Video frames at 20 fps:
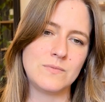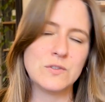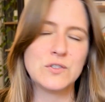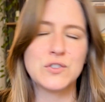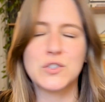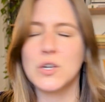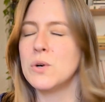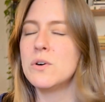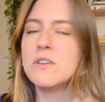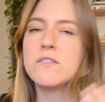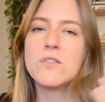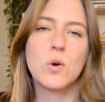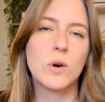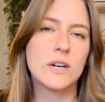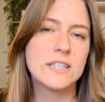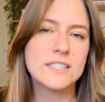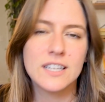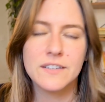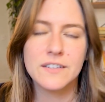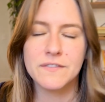So, of
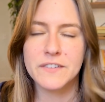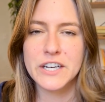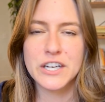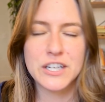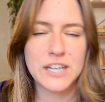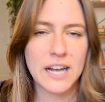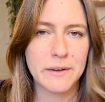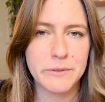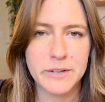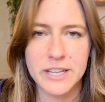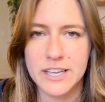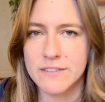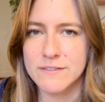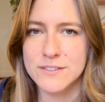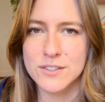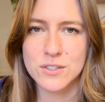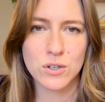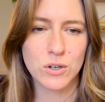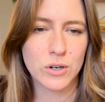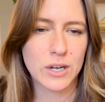course, I figured I'd give
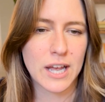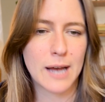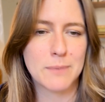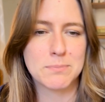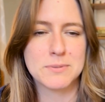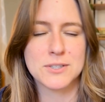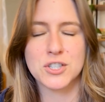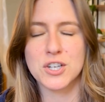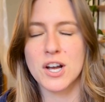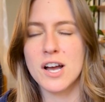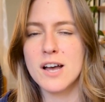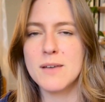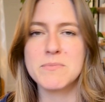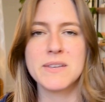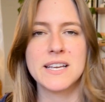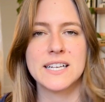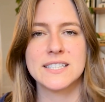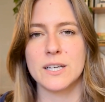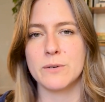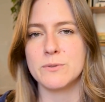skullcap a shot
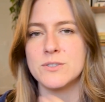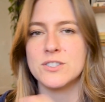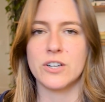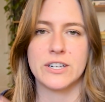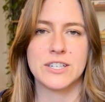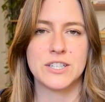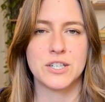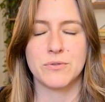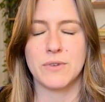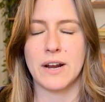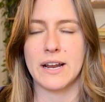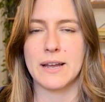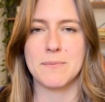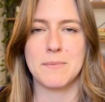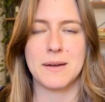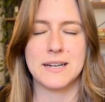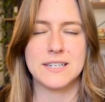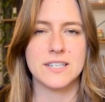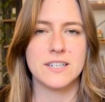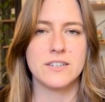because I was starting to
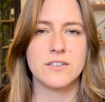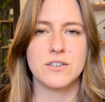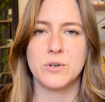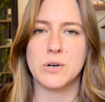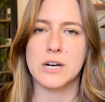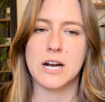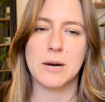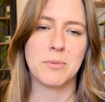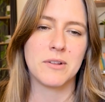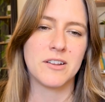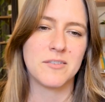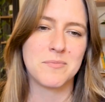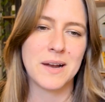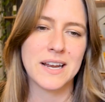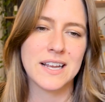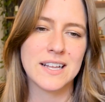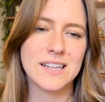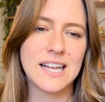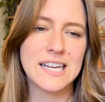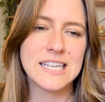recommend it to a couple of my
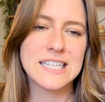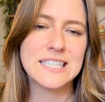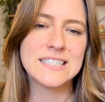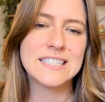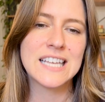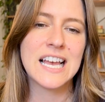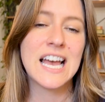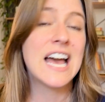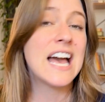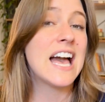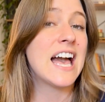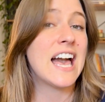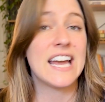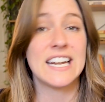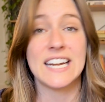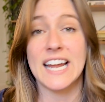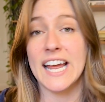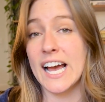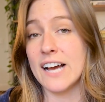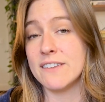clients. And
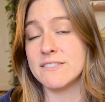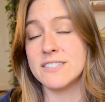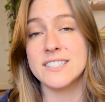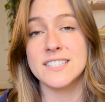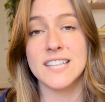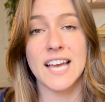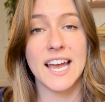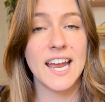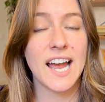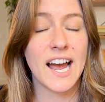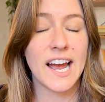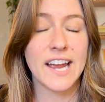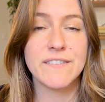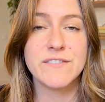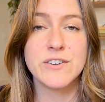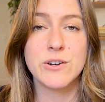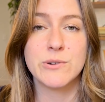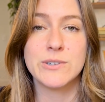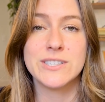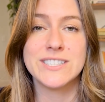I have to say, I've
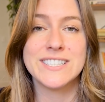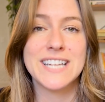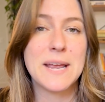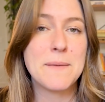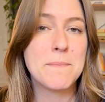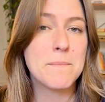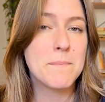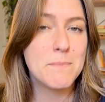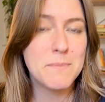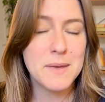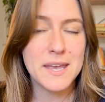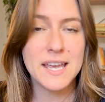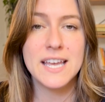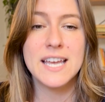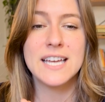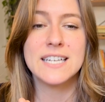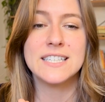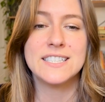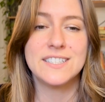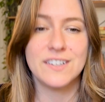noticed a big
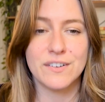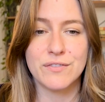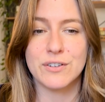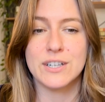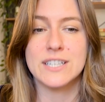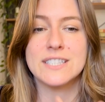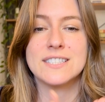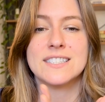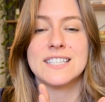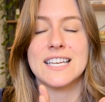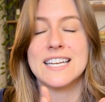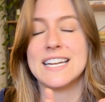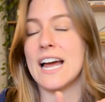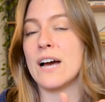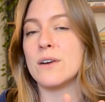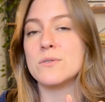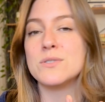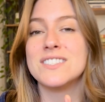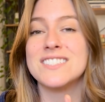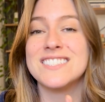difference in how
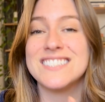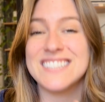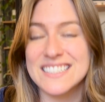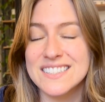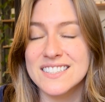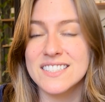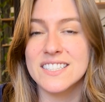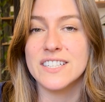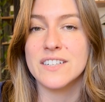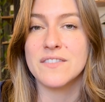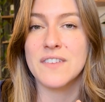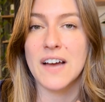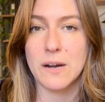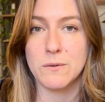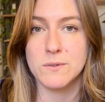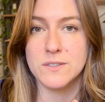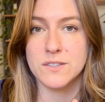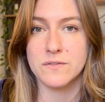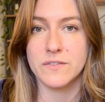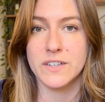sensitive I
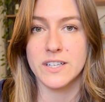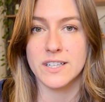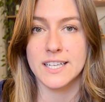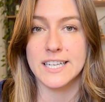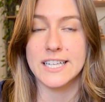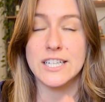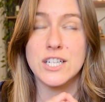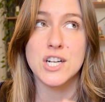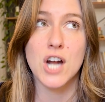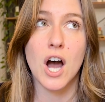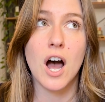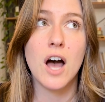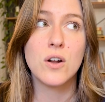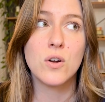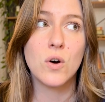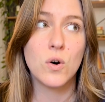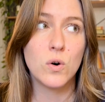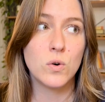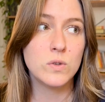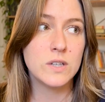was feeling, not
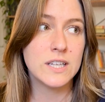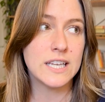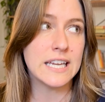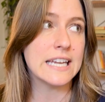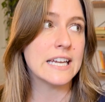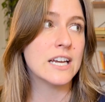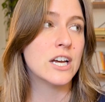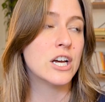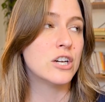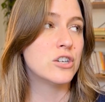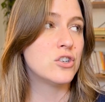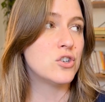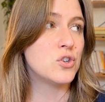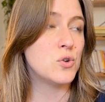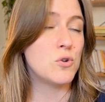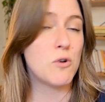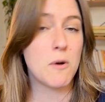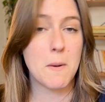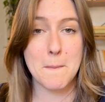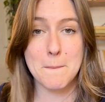only
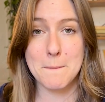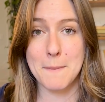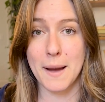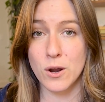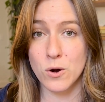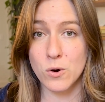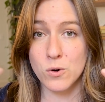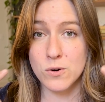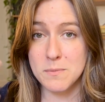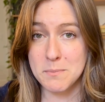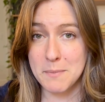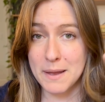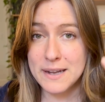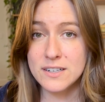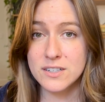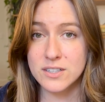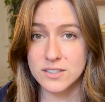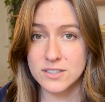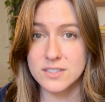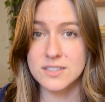to my own
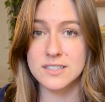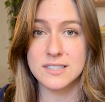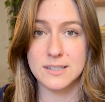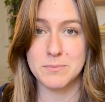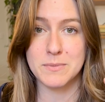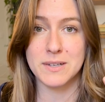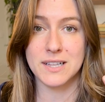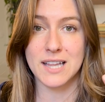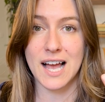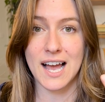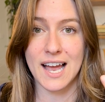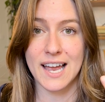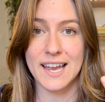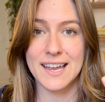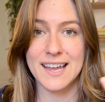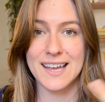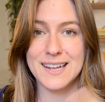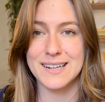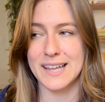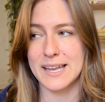mental stimuli
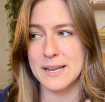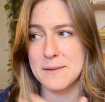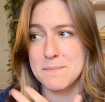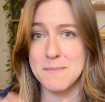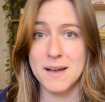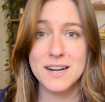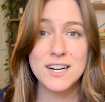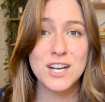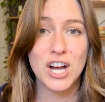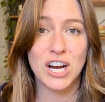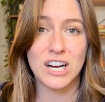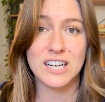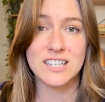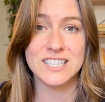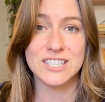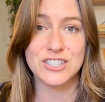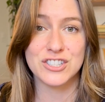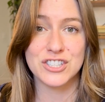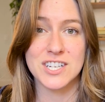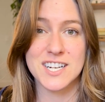and like
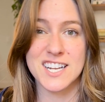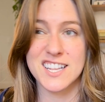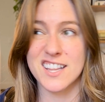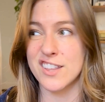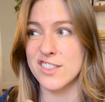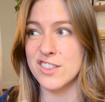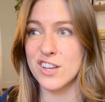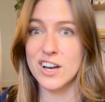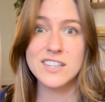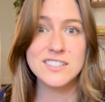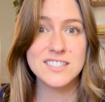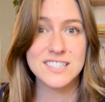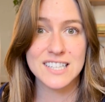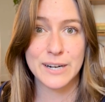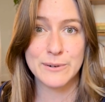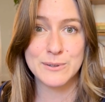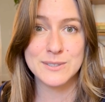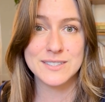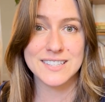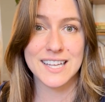metacognition and the thoughts that I
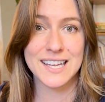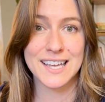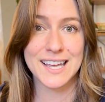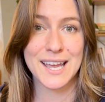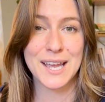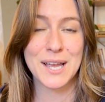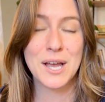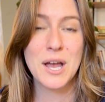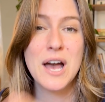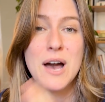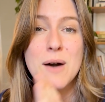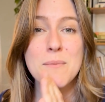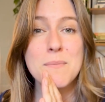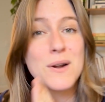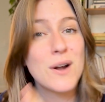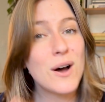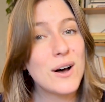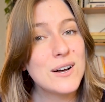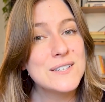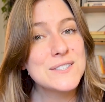was thinking, but
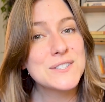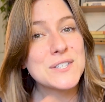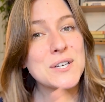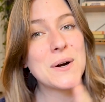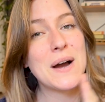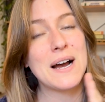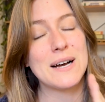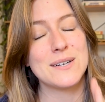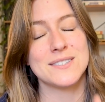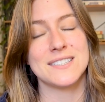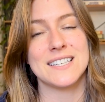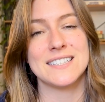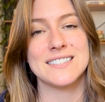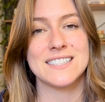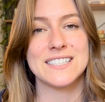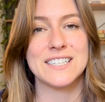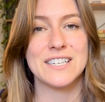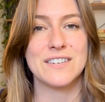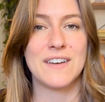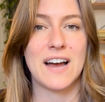also how
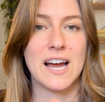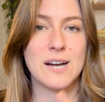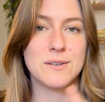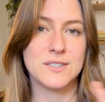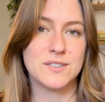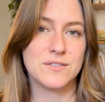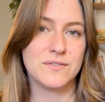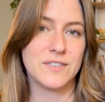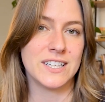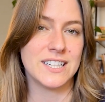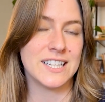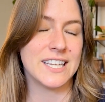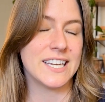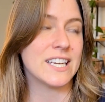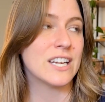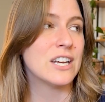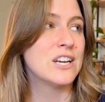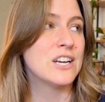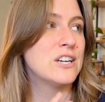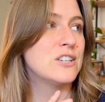sensitive I was feeling
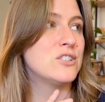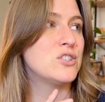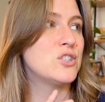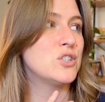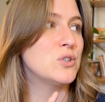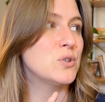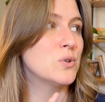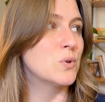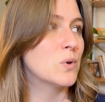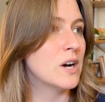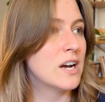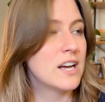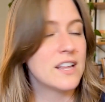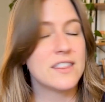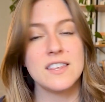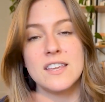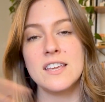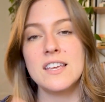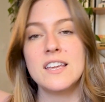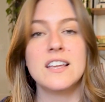to
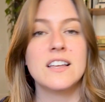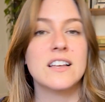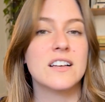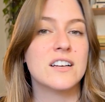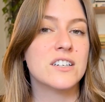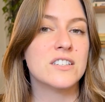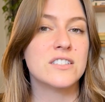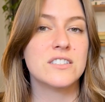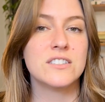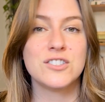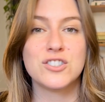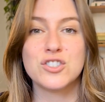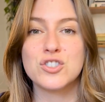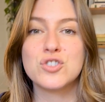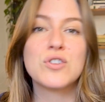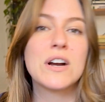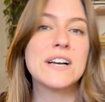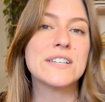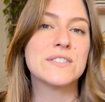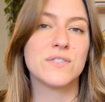the
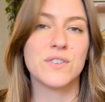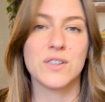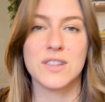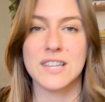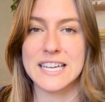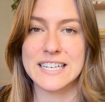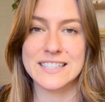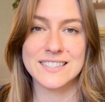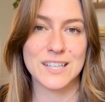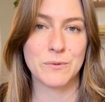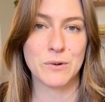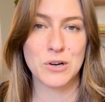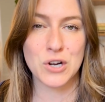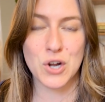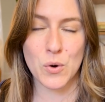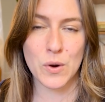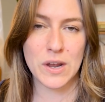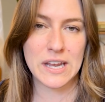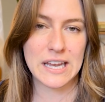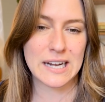stressful things that were
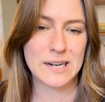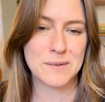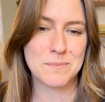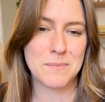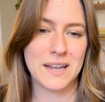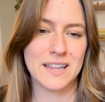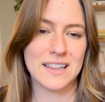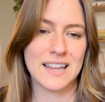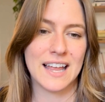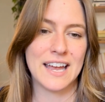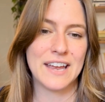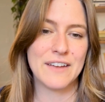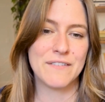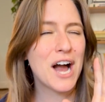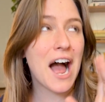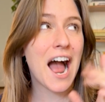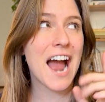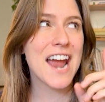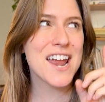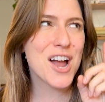going on in my life.
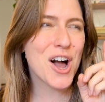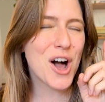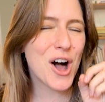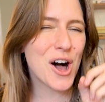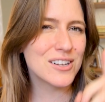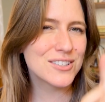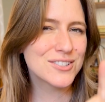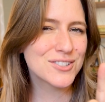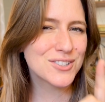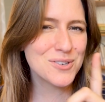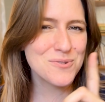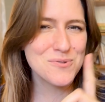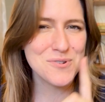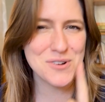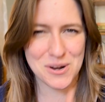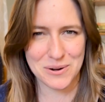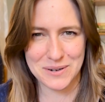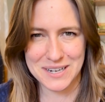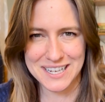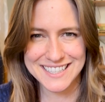I also
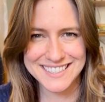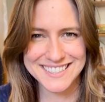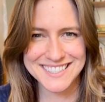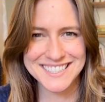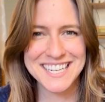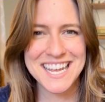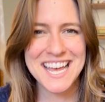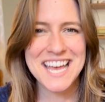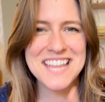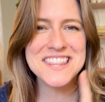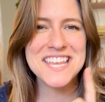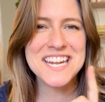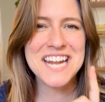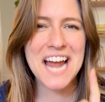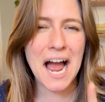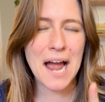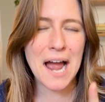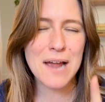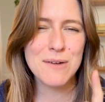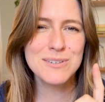noticed that
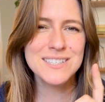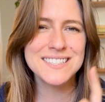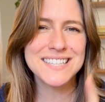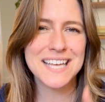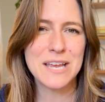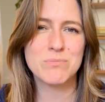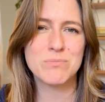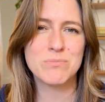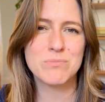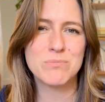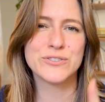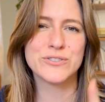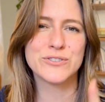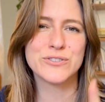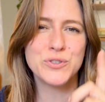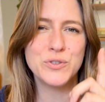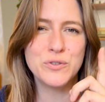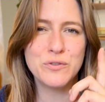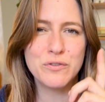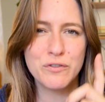I was able
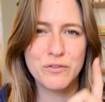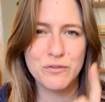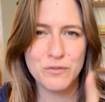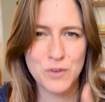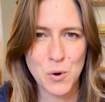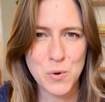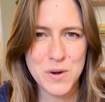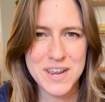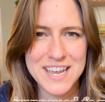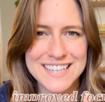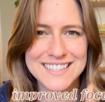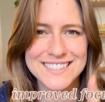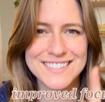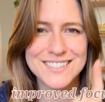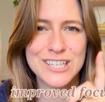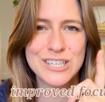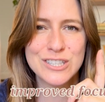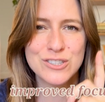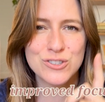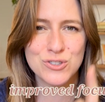to focus
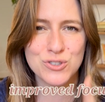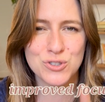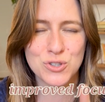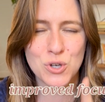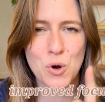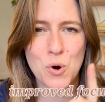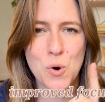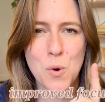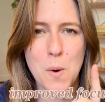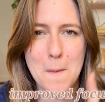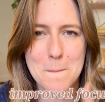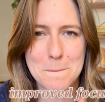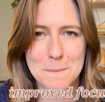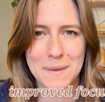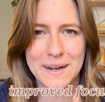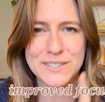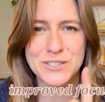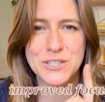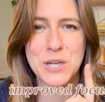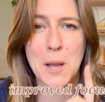so much